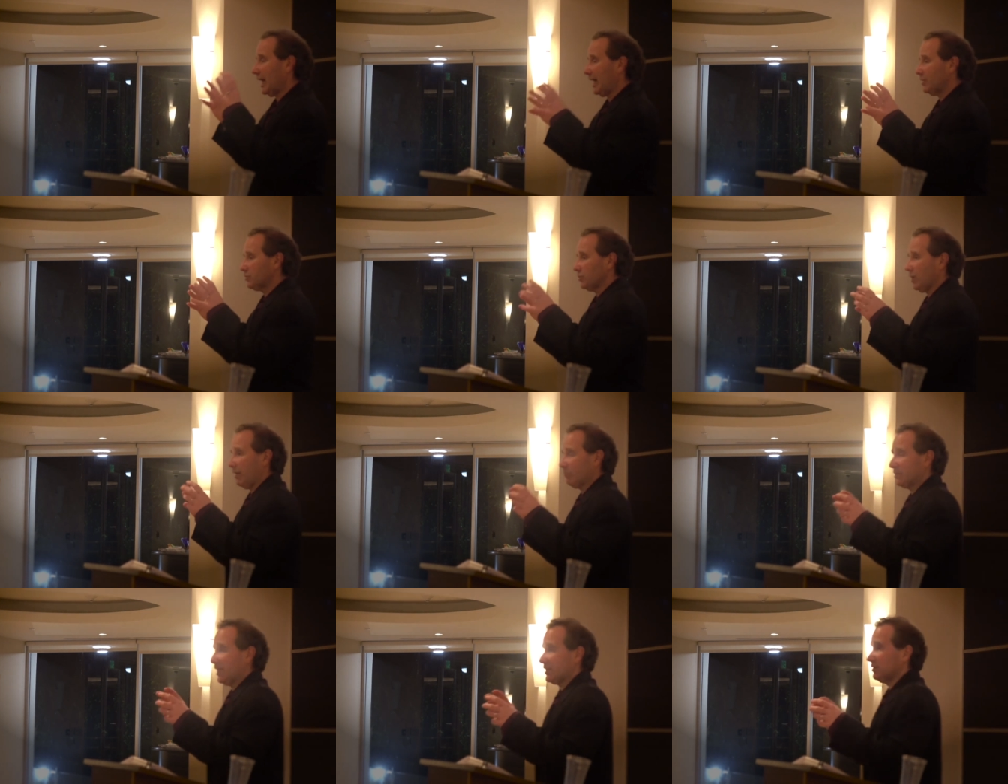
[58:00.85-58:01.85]
titles are
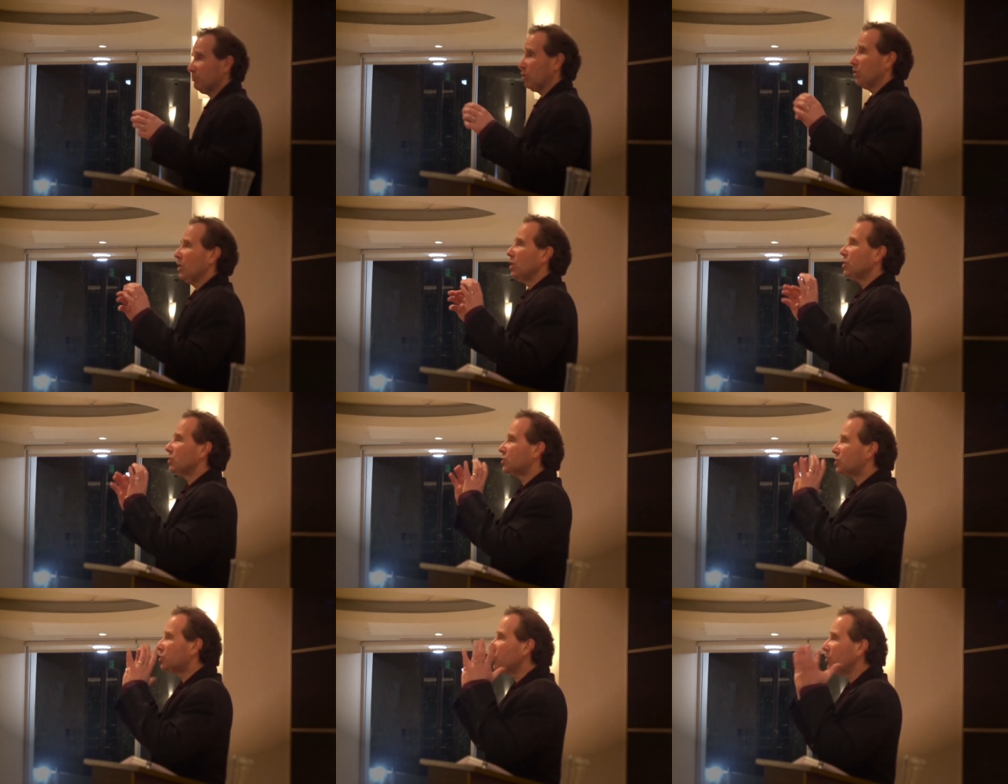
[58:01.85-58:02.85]
not protectable, the
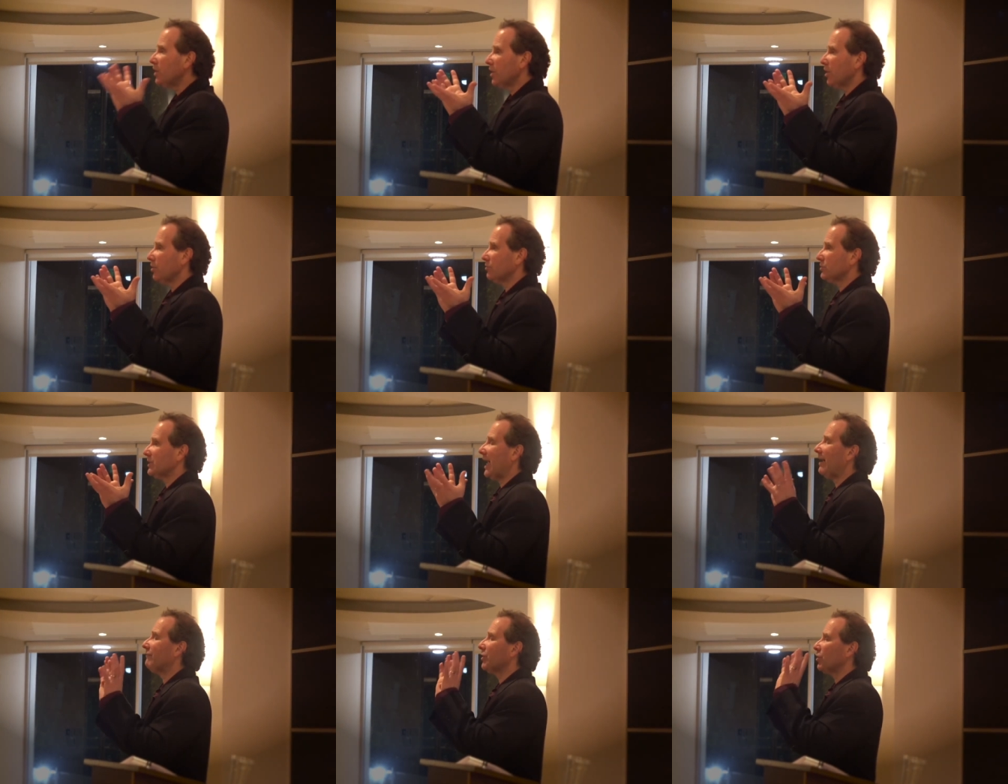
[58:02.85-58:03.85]
studios
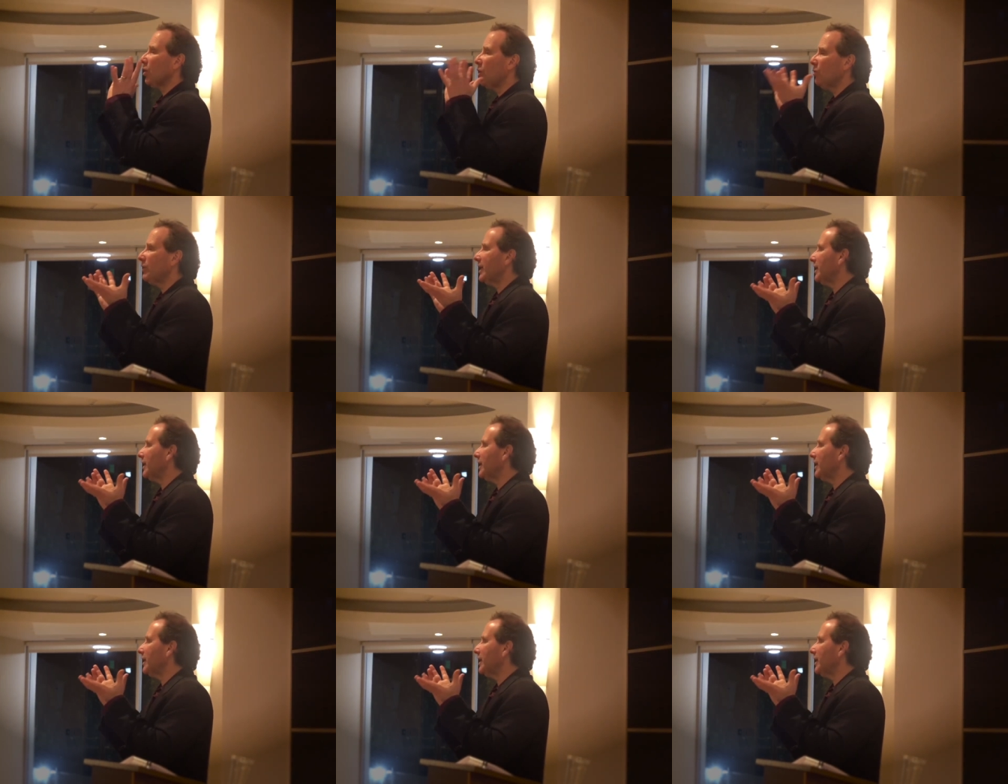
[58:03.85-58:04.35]
have their own